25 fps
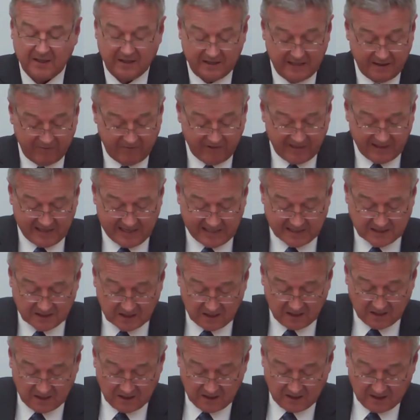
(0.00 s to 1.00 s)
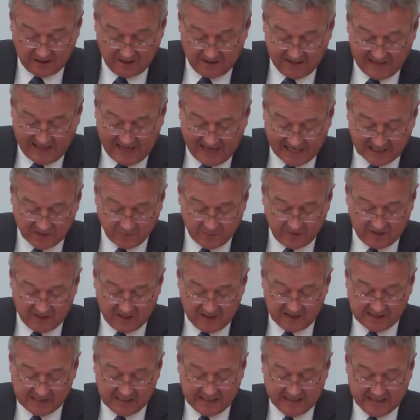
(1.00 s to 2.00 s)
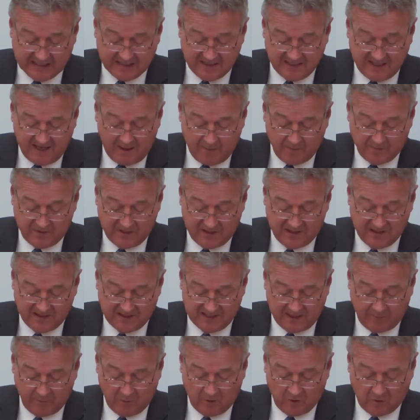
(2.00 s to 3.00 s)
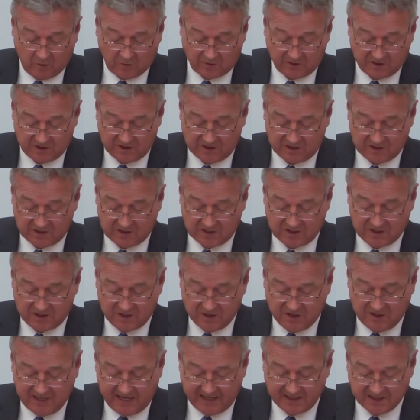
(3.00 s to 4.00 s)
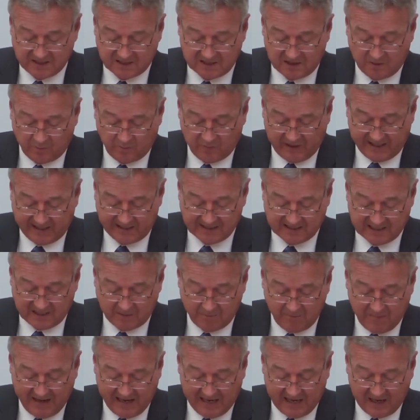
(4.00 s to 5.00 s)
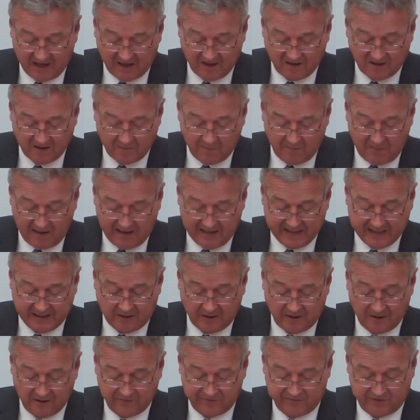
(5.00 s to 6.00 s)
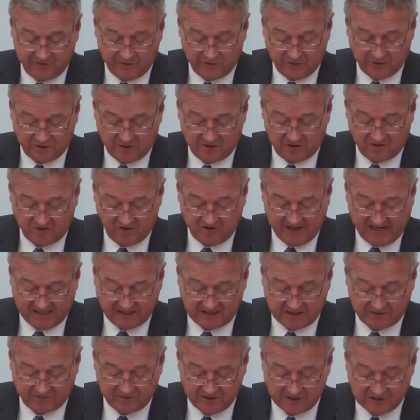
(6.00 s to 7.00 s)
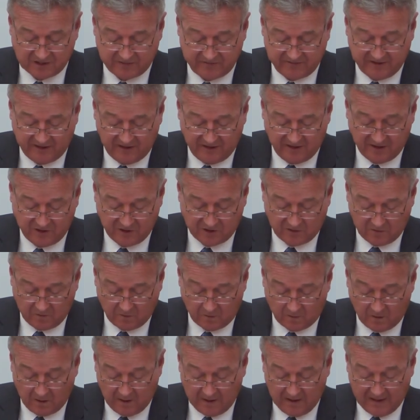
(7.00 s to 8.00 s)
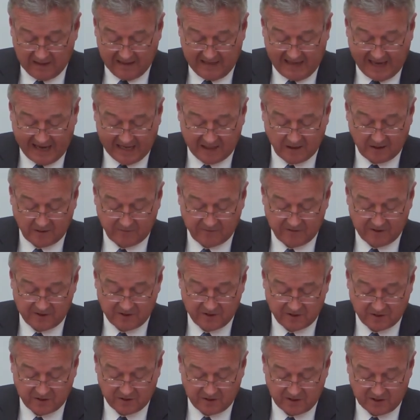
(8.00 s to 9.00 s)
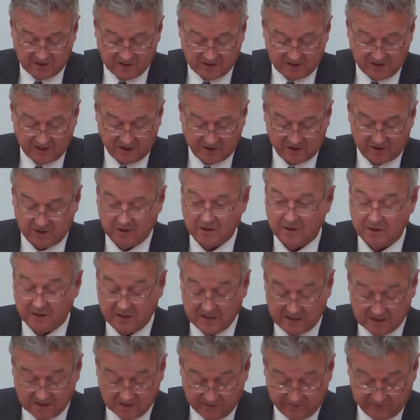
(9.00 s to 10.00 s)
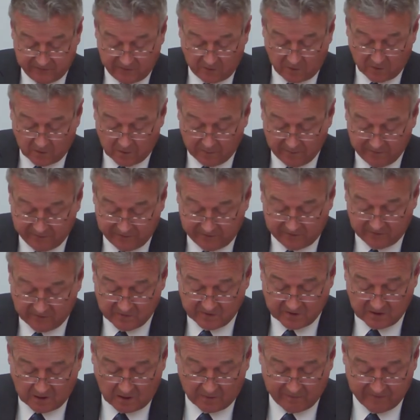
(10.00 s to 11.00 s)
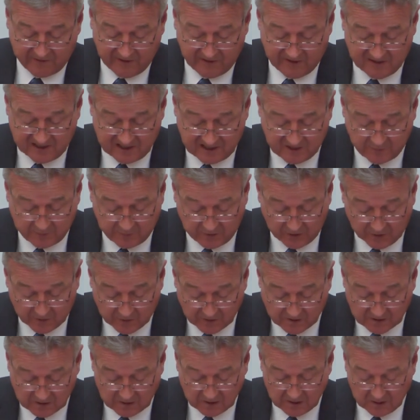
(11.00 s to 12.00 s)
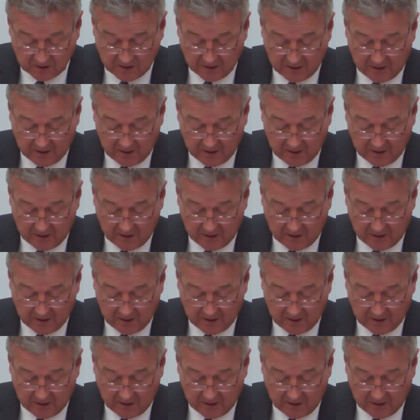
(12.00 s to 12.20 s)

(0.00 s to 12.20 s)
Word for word: Nevertheless, there has been an attempt in some quarters to suggest that Brexit may undermine the future attractiveness of English law and of this jurisdiction as a forum for resolving disputes.